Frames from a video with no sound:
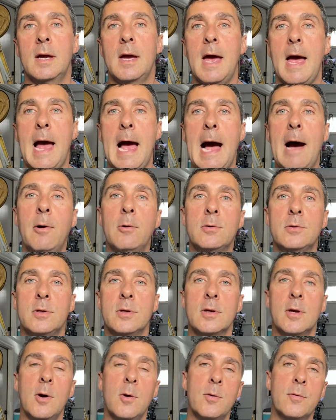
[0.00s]
how to
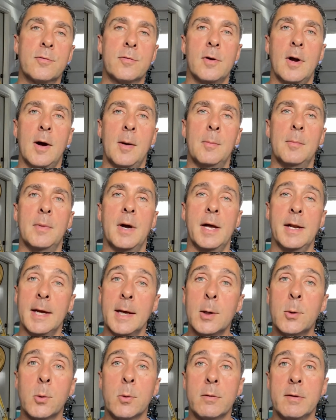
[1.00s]
go from an
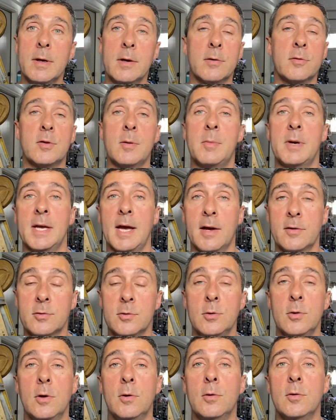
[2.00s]
inquiry or somebody
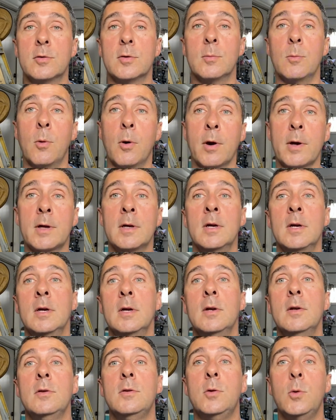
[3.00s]
asking you to do some work
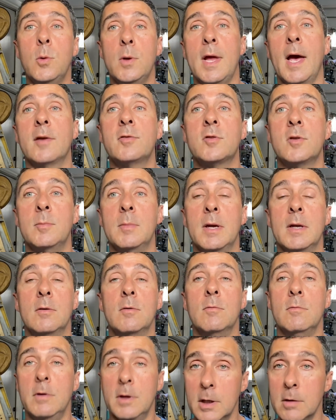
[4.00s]
to an estimate
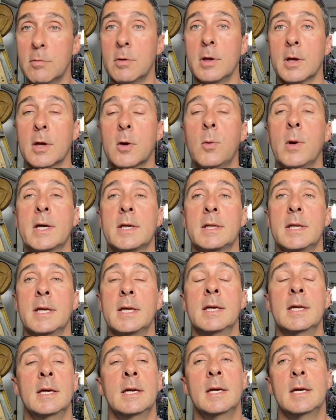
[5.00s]
really quickly.